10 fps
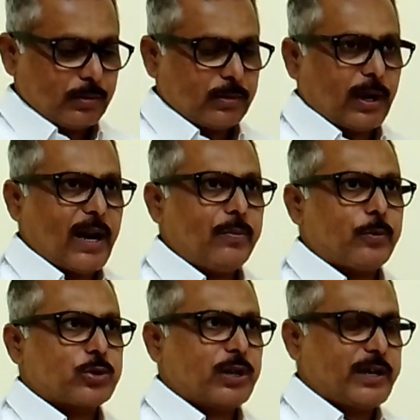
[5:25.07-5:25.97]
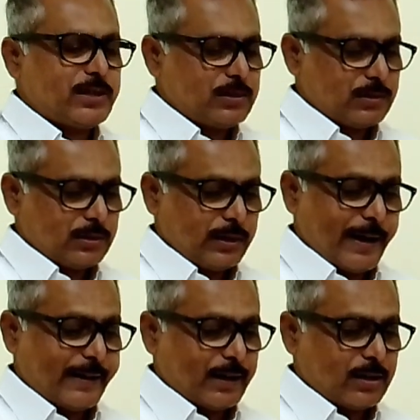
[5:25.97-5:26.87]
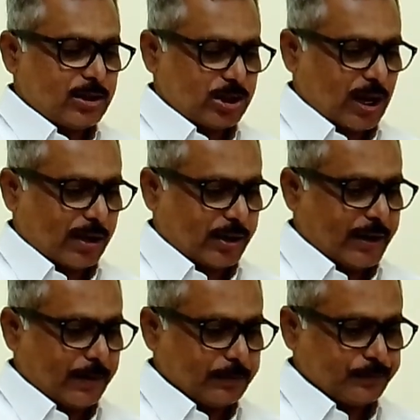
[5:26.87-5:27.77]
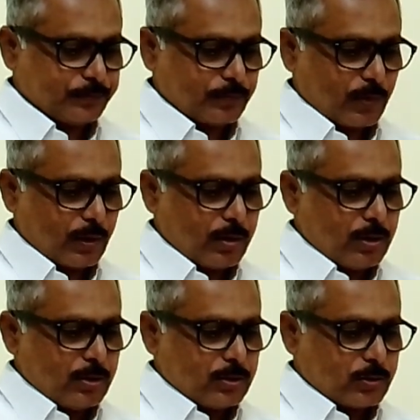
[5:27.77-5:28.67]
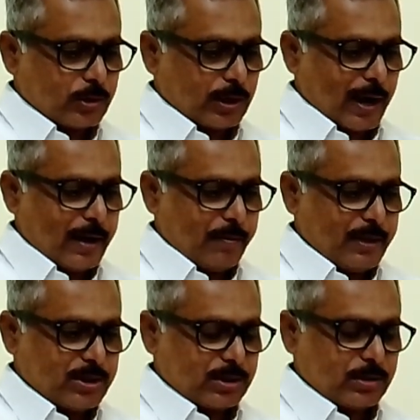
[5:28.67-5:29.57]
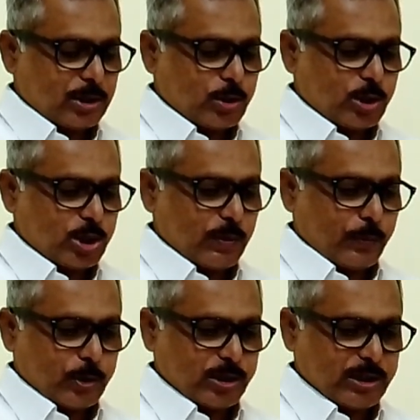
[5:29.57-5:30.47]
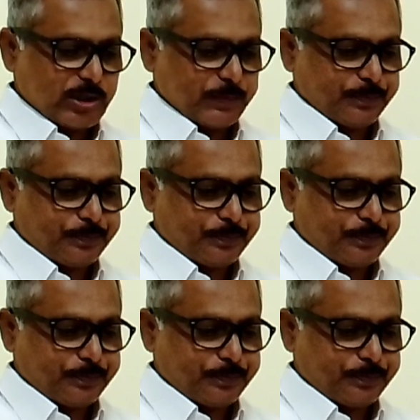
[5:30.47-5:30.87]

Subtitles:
trial proceeding get started. So trial means the judicial process.